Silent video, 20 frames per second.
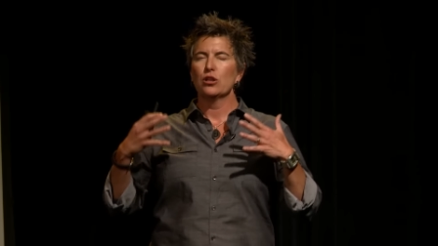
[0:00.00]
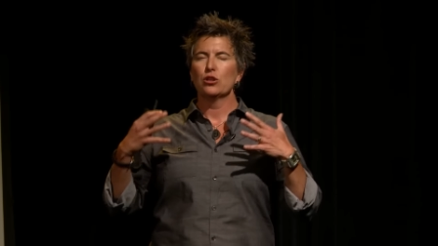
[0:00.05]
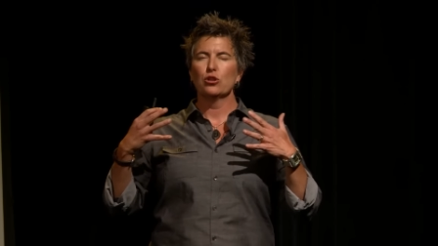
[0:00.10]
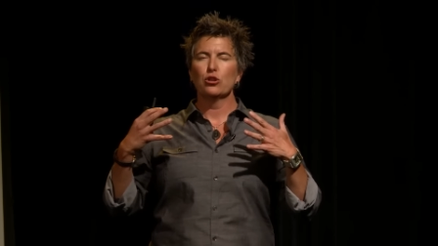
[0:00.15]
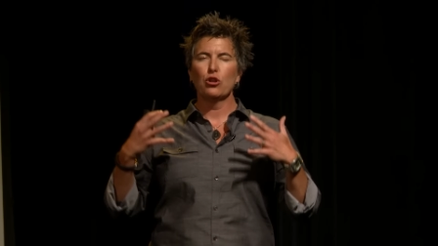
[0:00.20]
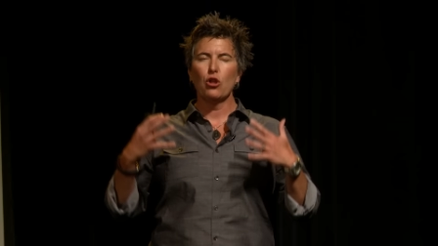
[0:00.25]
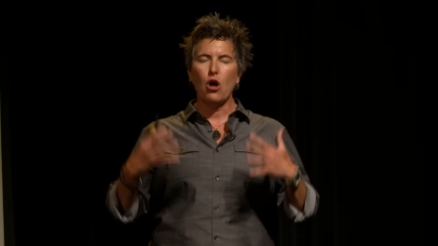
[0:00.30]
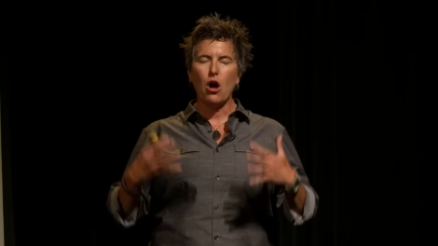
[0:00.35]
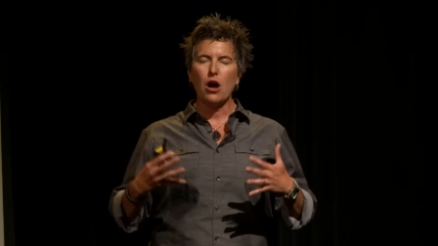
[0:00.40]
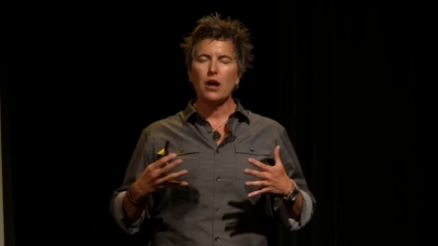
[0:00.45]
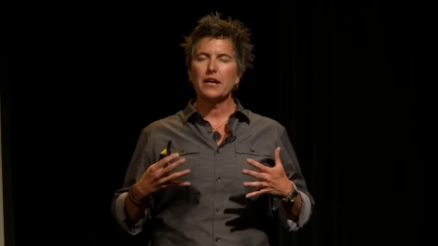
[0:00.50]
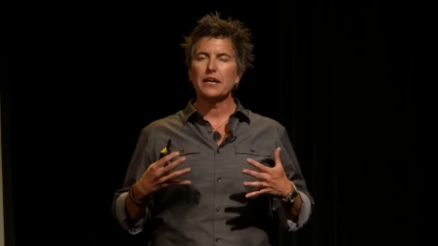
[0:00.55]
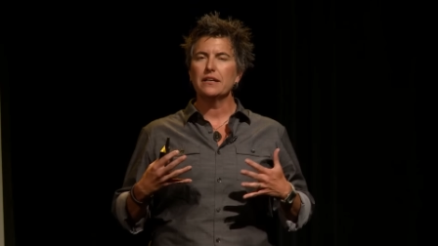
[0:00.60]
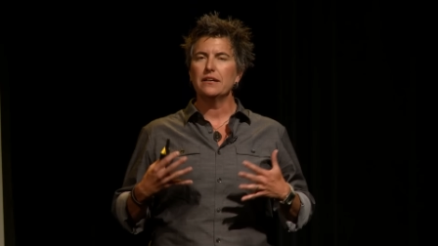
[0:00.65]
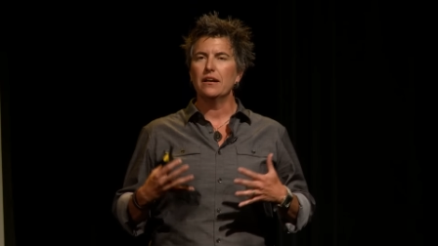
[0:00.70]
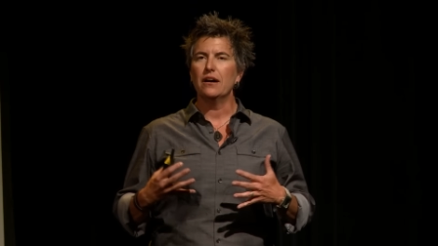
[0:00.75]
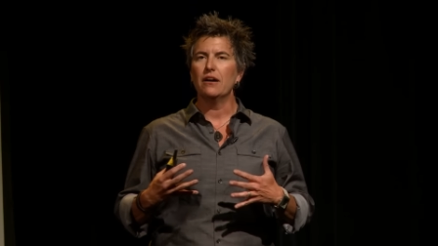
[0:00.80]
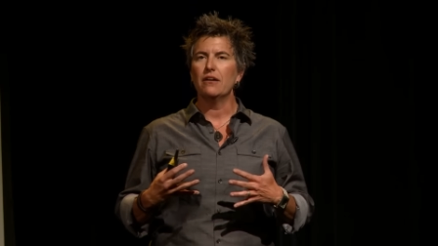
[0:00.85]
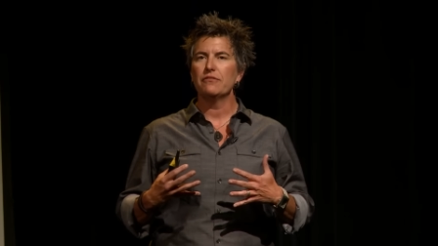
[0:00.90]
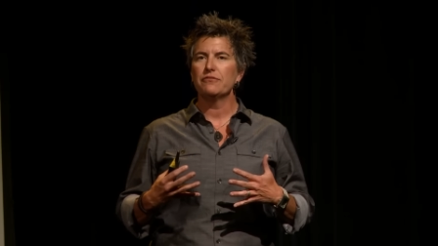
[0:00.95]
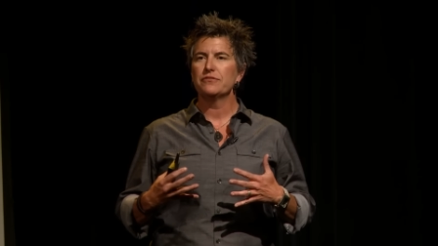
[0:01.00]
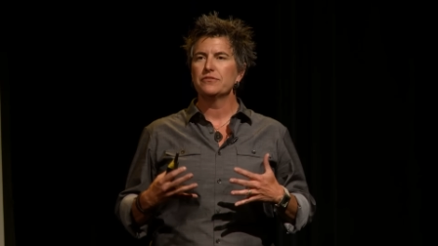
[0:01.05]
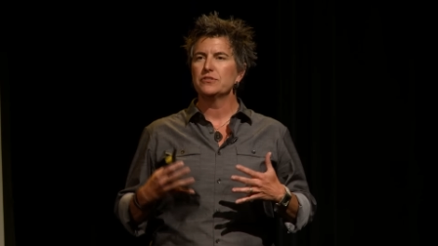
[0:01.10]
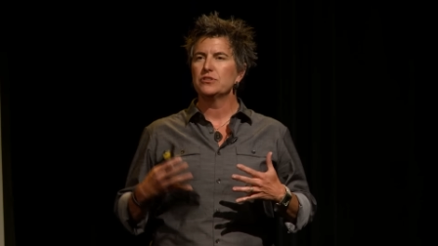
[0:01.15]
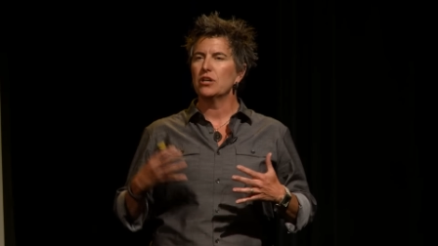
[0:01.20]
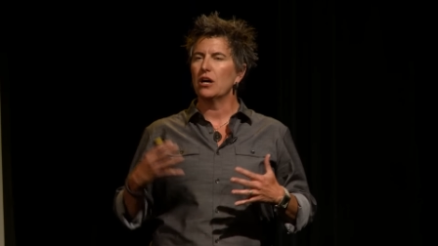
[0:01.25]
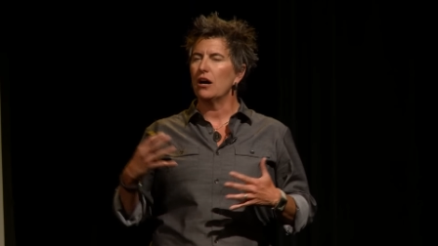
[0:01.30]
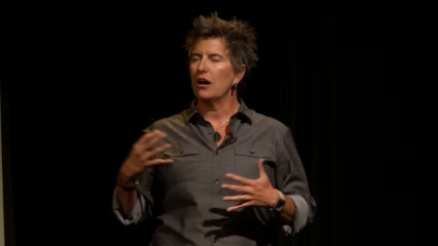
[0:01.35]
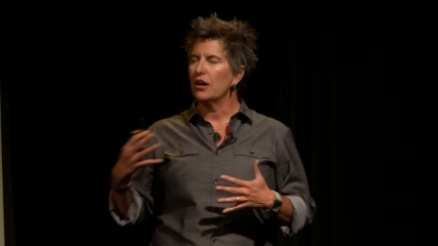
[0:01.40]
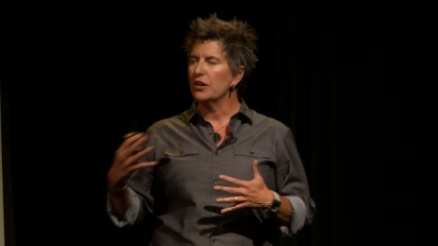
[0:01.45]
long enough
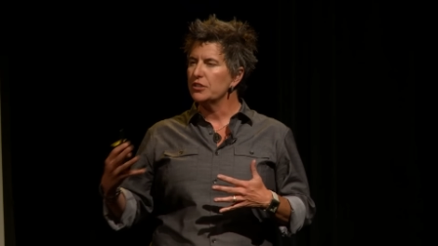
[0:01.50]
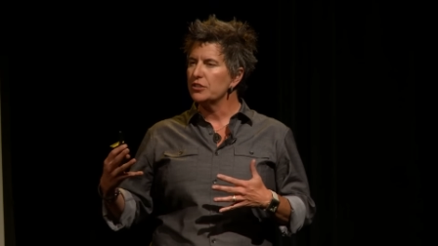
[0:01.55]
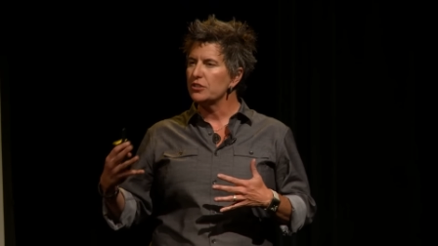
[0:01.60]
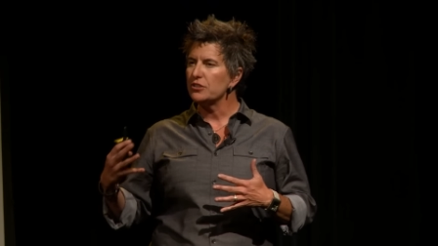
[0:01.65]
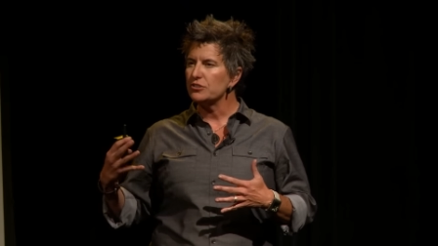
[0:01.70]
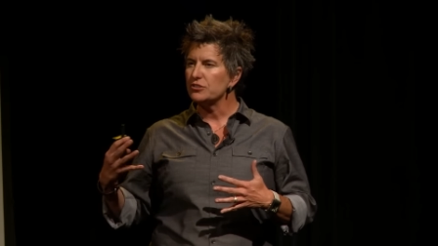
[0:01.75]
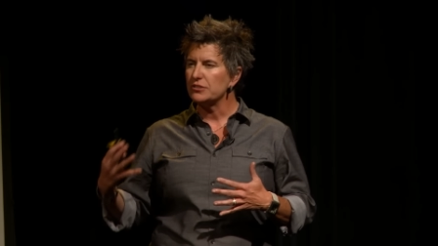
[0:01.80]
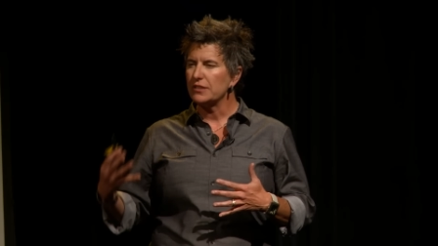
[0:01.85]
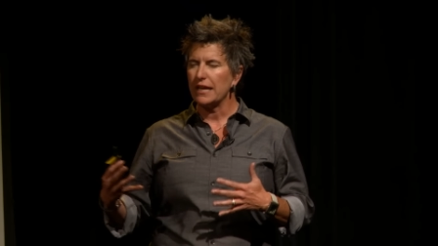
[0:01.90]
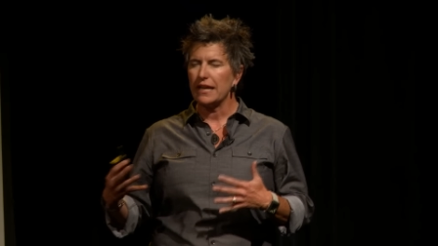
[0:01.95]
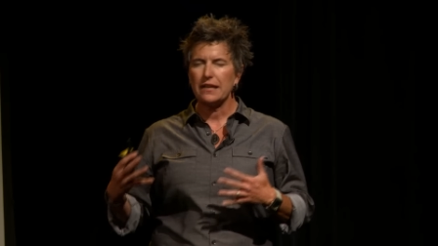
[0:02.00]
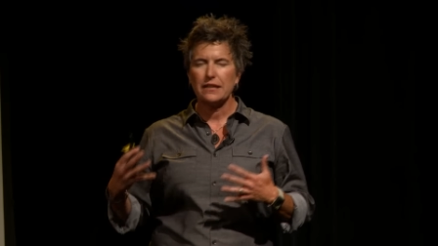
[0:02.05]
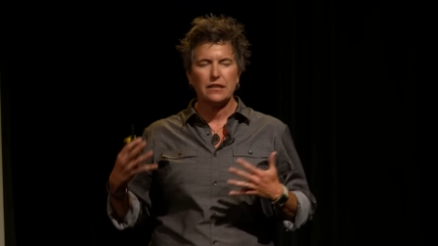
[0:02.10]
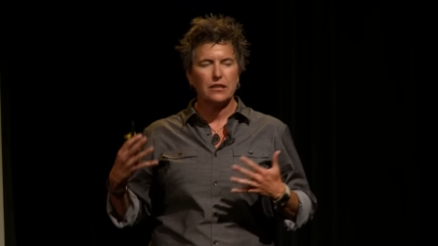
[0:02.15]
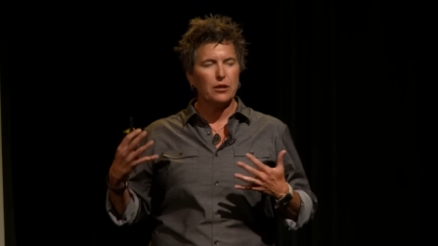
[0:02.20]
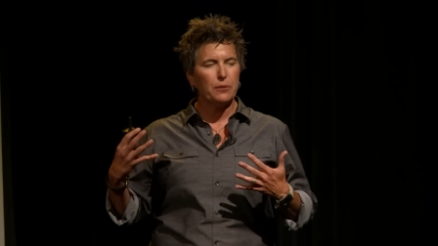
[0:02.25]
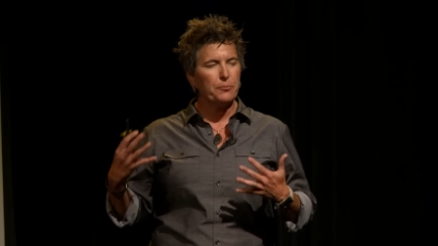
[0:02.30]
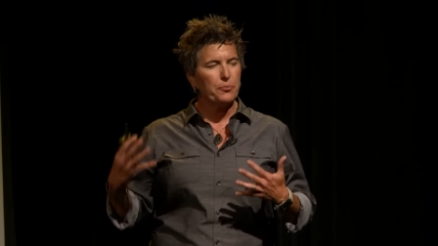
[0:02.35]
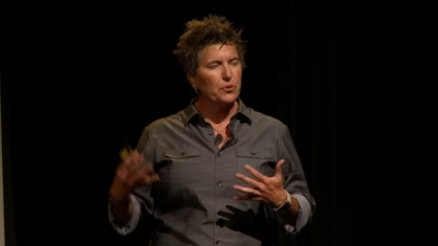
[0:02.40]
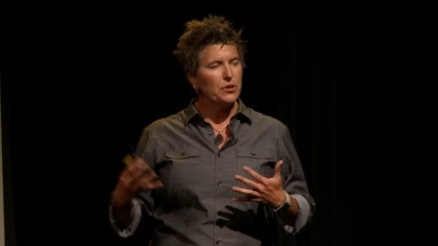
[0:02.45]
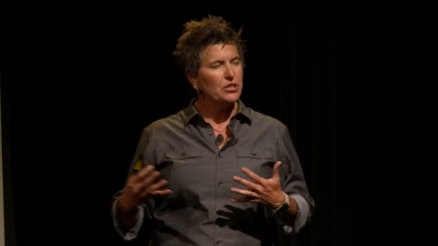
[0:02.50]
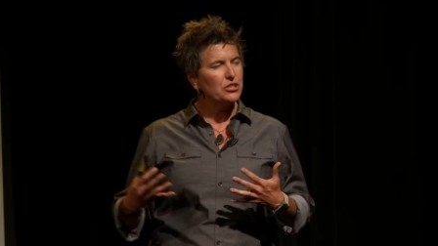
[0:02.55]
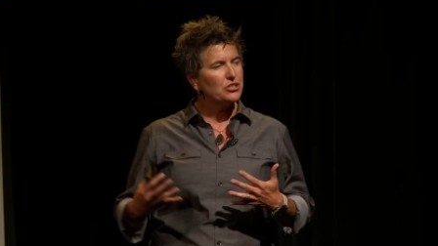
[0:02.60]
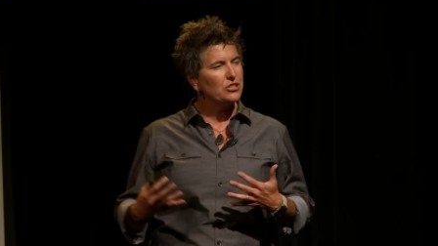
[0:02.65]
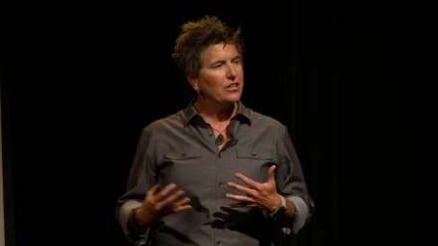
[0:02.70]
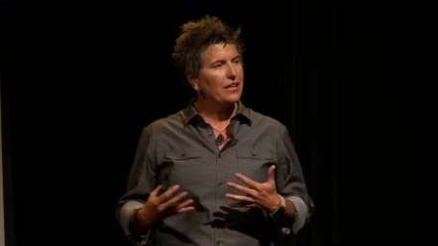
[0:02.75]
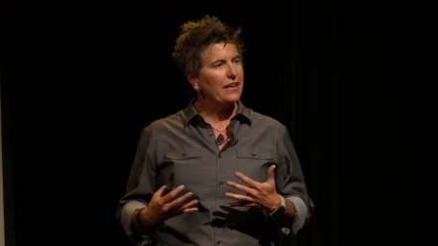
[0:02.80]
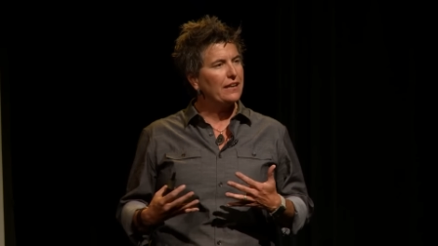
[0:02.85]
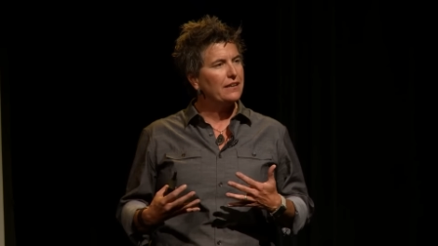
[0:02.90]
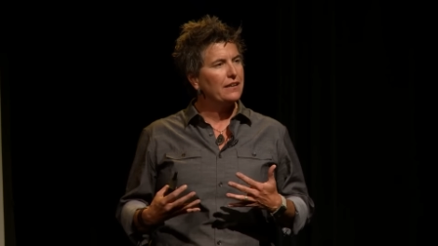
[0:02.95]
to understand and
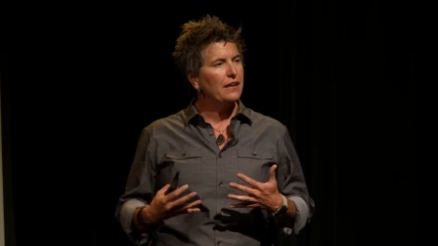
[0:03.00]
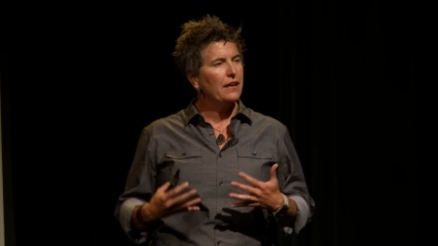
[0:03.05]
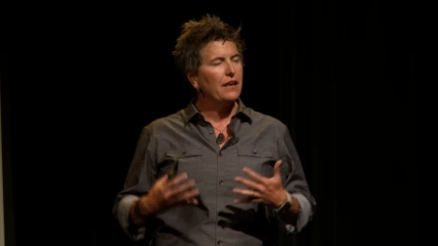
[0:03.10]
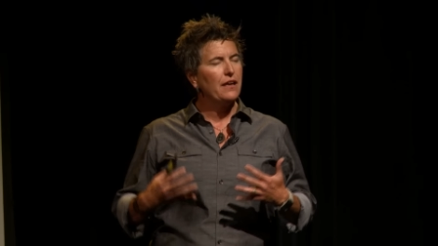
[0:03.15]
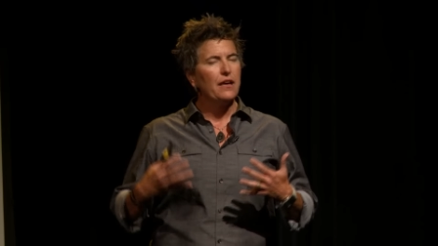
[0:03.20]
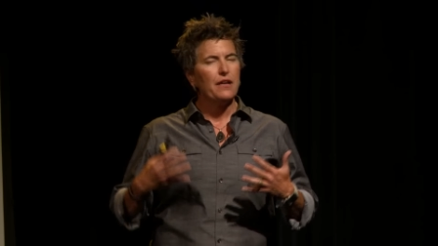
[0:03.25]
appreciate